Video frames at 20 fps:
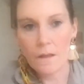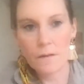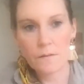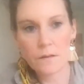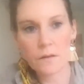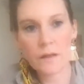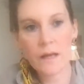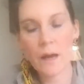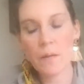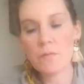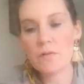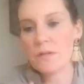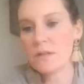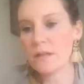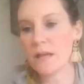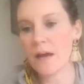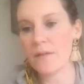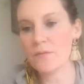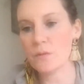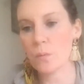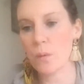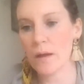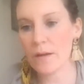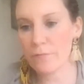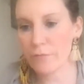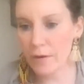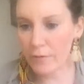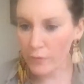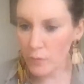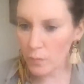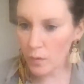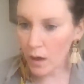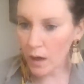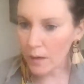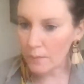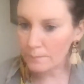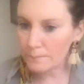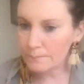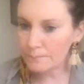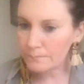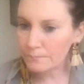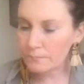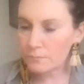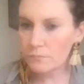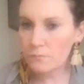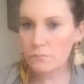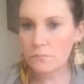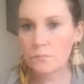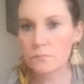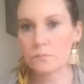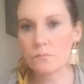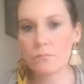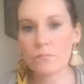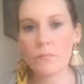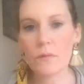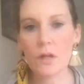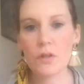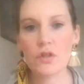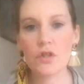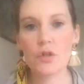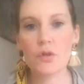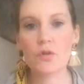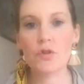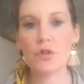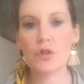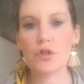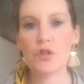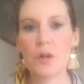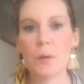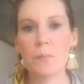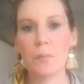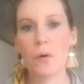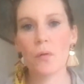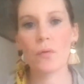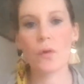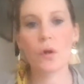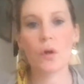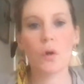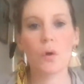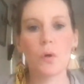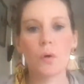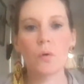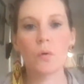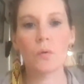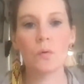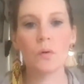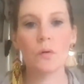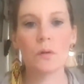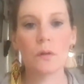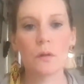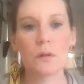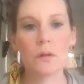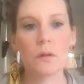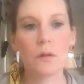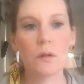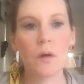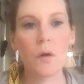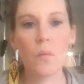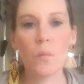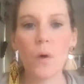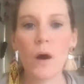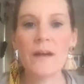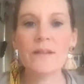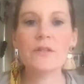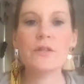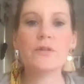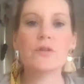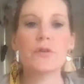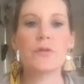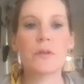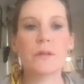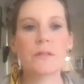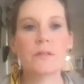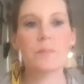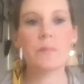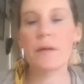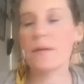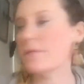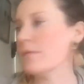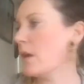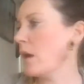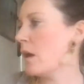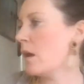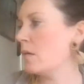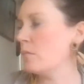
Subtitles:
Okay, we're just going to have to wait for everyone to jump on the call. Why did you do this to me,